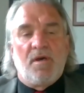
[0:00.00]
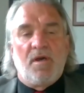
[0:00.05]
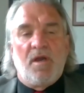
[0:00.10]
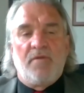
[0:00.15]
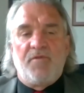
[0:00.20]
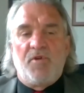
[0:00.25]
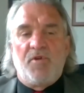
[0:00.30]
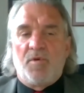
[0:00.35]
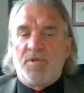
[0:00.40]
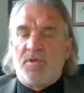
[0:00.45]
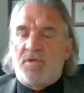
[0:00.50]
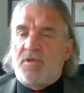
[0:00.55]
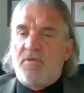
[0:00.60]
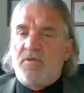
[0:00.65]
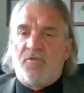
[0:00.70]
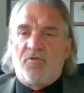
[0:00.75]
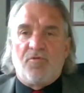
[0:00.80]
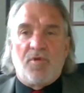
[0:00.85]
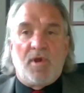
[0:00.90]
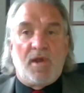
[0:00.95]
Everyone's
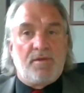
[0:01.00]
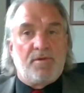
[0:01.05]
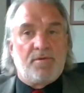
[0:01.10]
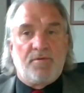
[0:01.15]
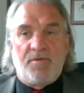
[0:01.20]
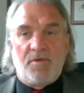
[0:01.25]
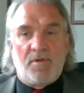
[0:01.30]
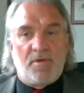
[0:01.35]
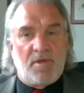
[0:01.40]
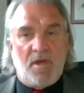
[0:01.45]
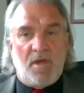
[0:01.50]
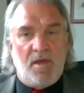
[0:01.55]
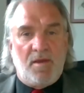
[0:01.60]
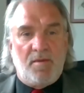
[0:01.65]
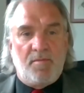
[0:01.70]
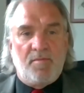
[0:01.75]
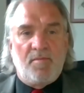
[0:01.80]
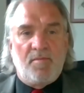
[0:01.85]
civil rights are the same.